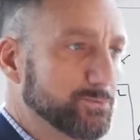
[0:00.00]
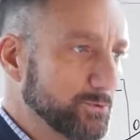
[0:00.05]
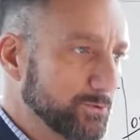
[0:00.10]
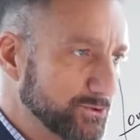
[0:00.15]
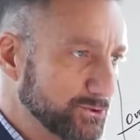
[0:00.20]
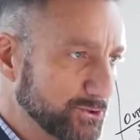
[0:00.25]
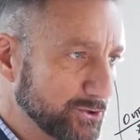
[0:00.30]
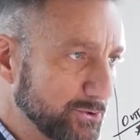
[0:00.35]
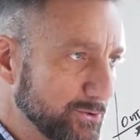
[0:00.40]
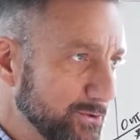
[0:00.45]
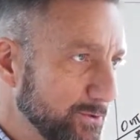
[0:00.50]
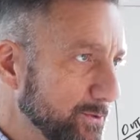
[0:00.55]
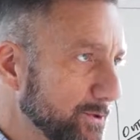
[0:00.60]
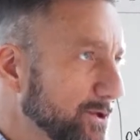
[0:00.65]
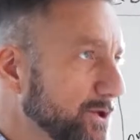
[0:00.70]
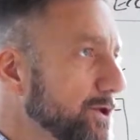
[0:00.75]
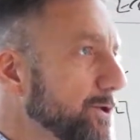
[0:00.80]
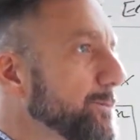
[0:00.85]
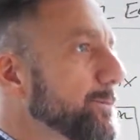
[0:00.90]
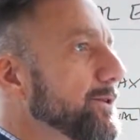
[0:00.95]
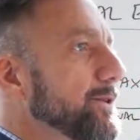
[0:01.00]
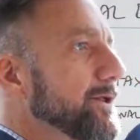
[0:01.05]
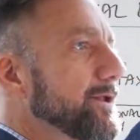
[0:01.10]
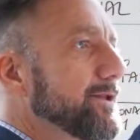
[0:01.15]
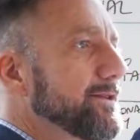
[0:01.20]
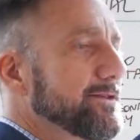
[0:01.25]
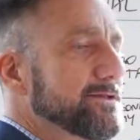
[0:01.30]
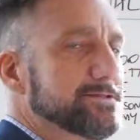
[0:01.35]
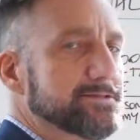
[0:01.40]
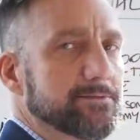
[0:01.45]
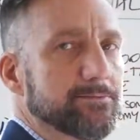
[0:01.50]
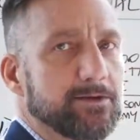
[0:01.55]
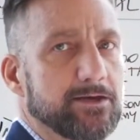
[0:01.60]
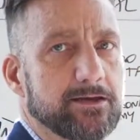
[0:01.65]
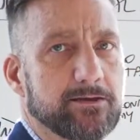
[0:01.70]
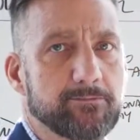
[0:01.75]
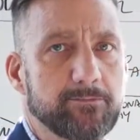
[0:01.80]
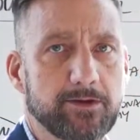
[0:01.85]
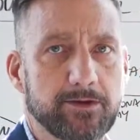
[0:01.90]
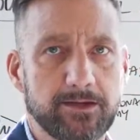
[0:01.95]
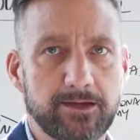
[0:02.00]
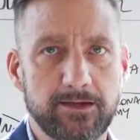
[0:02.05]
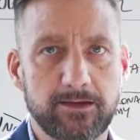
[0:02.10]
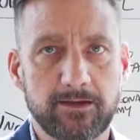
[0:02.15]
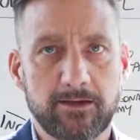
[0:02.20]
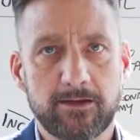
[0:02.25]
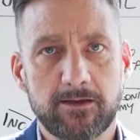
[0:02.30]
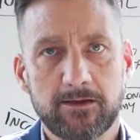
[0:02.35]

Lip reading: We'll show you accumulating this amount of money